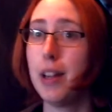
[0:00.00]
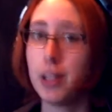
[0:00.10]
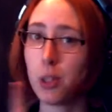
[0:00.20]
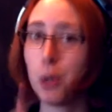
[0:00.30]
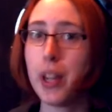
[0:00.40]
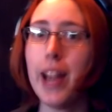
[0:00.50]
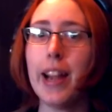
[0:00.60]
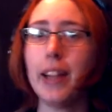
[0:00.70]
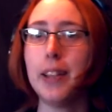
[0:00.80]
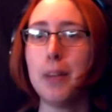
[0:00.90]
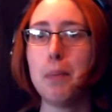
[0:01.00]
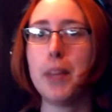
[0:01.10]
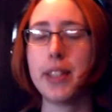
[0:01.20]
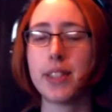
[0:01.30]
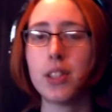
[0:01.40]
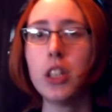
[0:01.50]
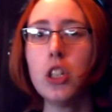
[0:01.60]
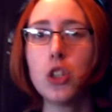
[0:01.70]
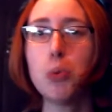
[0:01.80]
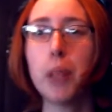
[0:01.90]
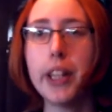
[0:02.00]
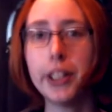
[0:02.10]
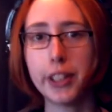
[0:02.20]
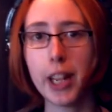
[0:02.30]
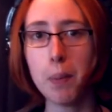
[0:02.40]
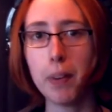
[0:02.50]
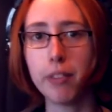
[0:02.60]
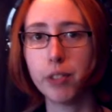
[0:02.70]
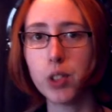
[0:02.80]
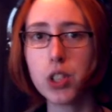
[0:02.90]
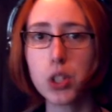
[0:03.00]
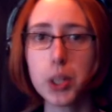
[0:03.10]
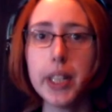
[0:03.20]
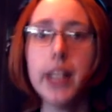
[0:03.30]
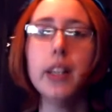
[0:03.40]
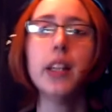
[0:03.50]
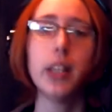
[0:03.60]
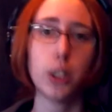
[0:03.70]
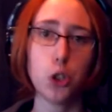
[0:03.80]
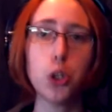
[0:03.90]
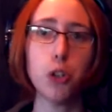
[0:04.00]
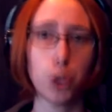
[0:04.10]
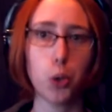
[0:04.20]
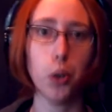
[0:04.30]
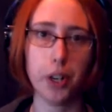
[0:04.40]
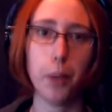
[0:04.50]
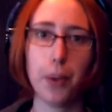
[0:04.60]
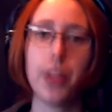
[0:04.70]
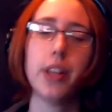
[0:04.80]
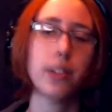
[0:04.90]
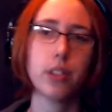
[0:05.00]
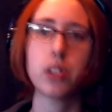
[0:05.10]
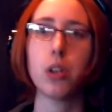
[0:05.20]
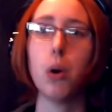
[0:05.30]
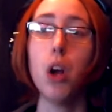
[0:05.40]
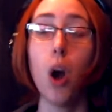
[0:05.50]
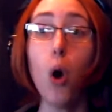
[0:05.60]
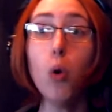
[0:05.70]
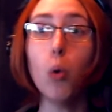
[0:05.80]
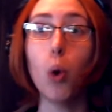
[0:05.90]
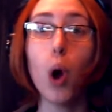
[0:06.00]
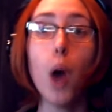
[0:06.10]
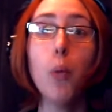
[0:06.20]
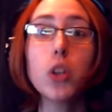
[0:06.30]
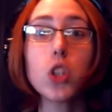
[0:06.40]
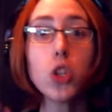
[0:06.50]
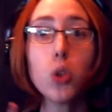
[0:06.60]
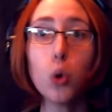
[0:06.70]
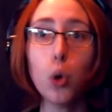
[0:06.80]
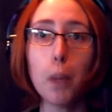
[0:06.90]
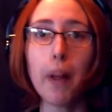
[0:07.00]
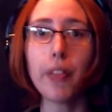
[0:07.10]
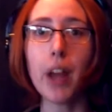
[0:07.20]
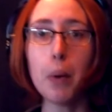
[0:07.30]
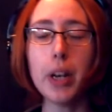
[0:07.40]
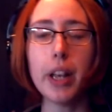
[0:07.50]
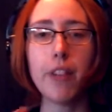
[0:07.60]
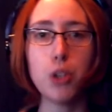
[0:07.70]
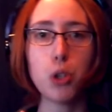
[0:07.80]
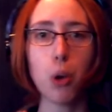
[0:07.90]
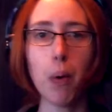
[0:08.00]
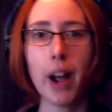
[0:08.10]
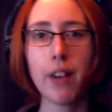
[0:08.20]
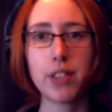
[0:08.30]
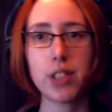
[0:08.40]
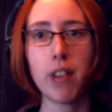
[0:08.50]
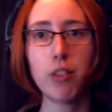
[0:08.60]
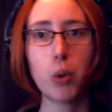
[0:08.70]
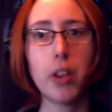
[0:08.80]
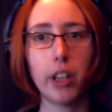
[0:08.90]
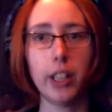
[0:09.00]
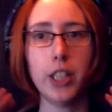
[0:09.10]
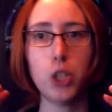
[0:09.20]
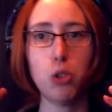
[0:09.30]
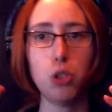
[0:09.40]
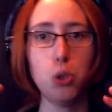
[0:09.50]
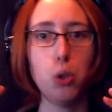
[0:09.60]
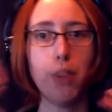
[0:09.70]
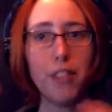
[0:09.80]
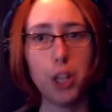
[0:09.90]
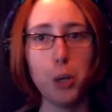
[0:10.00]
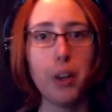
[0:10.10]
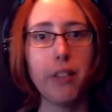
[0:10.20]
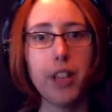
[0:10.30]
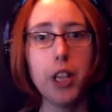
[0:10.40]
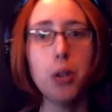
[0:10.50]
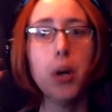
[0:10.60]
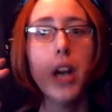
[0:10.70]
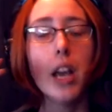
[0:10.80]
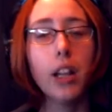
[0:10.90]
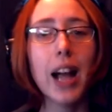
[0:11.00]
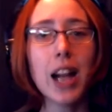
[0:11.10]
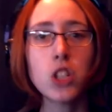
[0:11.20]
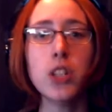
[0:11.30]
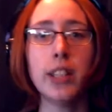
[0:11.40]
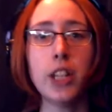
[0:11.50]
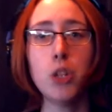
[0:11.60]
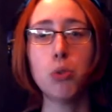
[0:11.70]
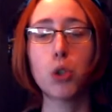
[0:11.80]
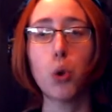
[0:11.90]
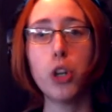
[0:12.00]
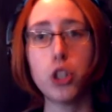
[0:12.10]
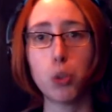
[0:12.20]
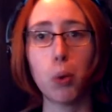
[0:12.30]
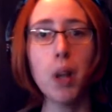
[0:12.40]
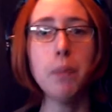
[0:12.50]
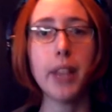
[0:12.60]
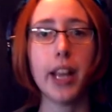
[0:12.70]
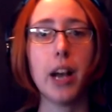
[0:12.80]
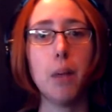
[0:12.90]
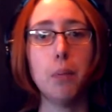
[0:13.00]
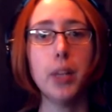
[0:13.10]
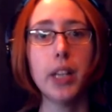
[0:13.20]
it's okay, because as long as you play your game in full screen, you can record it with it. So, oh! And what's also cool about that one, if you don't have a software that'll let you do a video in a video, it'll actually let you record your webcam